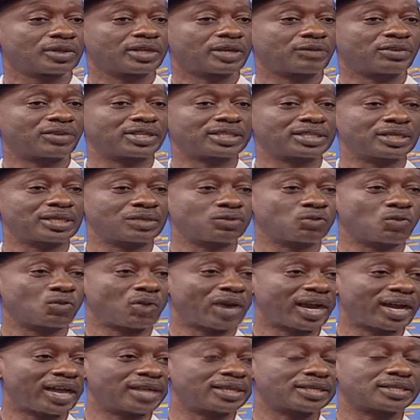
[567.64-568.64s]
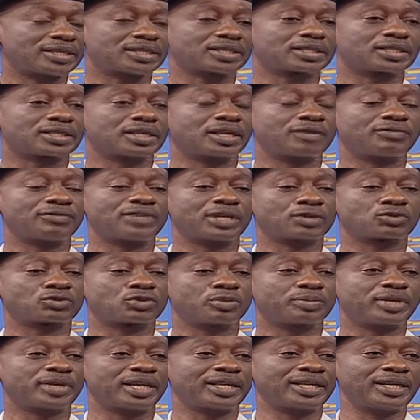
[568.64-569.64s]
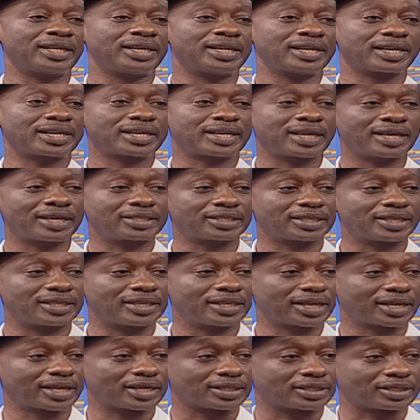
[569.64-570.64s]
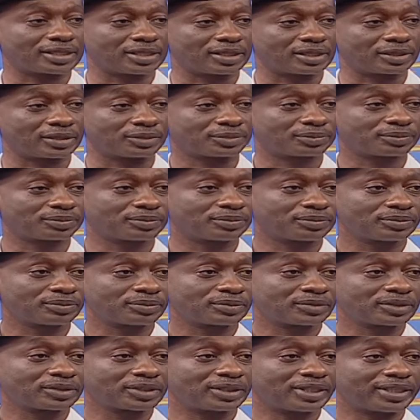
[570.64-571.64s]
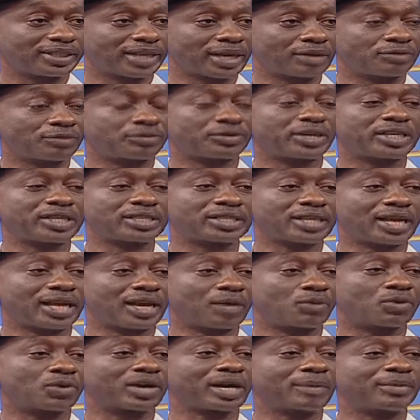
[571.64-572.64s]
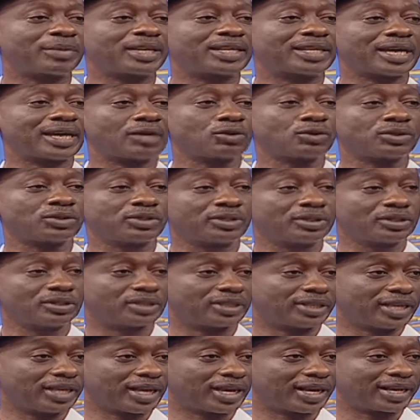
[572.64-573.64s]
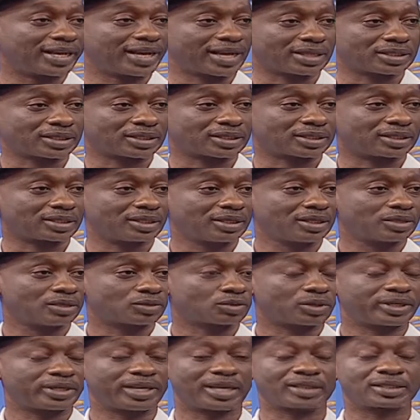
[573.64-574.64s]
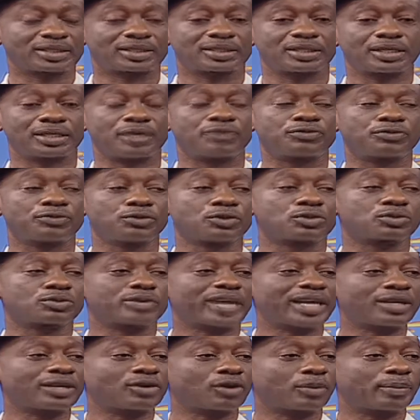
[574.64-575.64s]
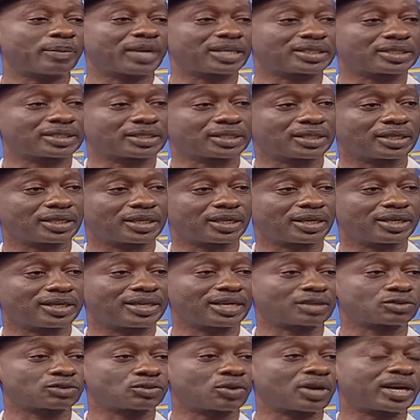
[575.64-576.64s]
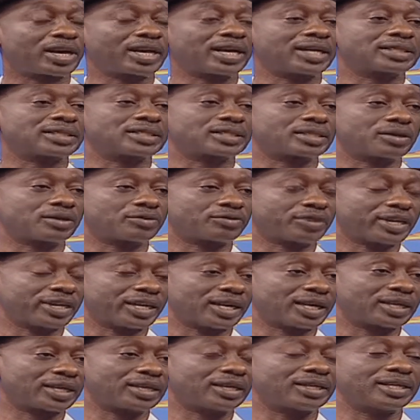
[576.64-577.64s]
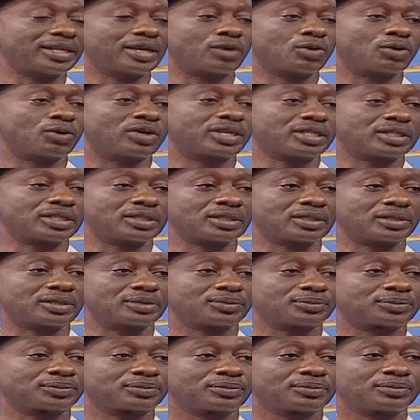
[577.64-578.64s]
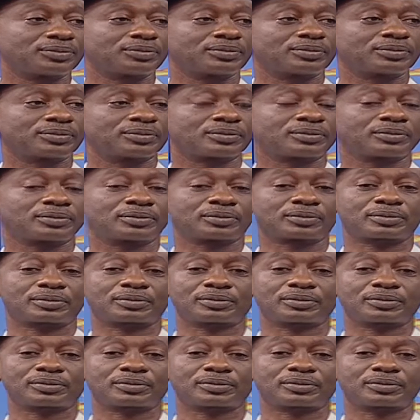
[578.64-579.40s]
The reason why is if there should be any leakage in the kitchen, then fresh air will come and dilute the gas, so that if you strike your match, it does not catch fire in the whole kitchen. Okay.